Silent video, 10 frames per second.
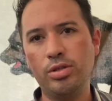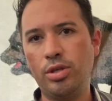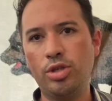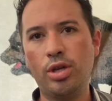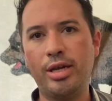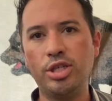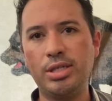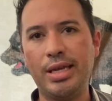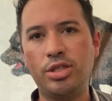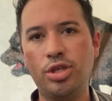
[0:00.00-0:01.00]
Usually I just
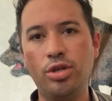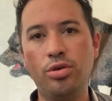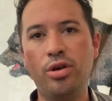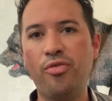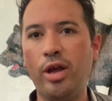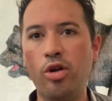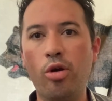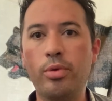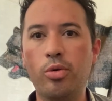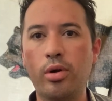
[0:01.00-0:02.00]
take 2. If I know I'm
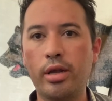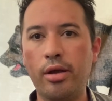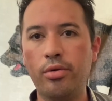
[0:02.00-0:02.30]
going to work out